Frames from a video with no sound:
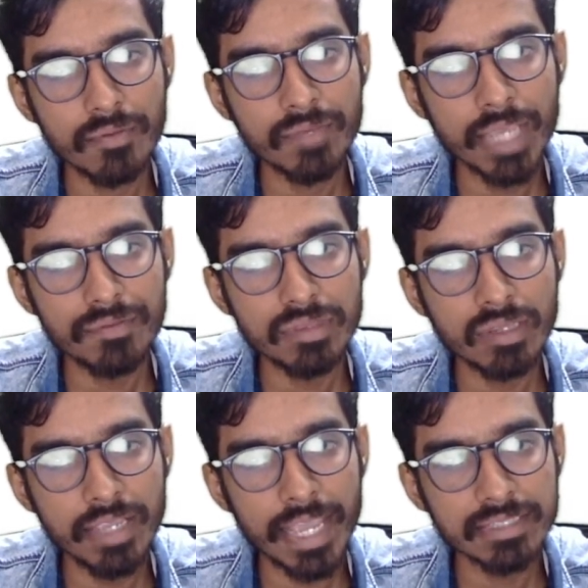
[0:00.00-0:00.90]
We have
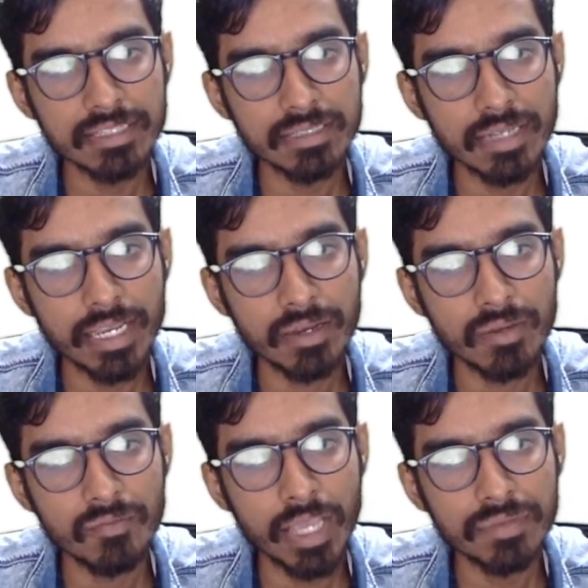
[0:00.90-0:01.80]
3 axes, right?
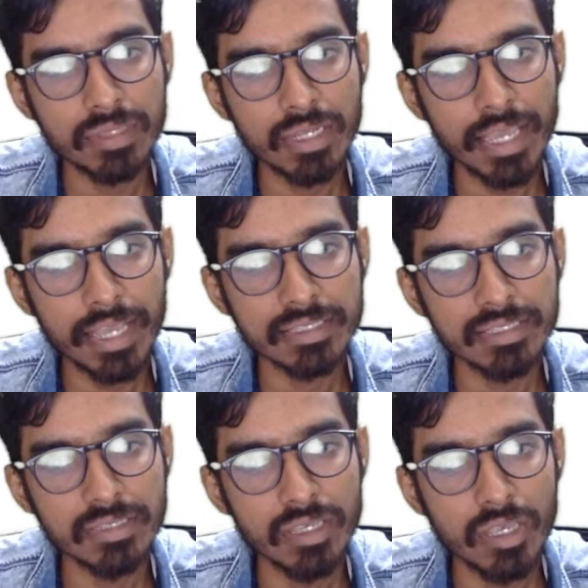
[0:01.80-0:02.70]
We have 3 axes.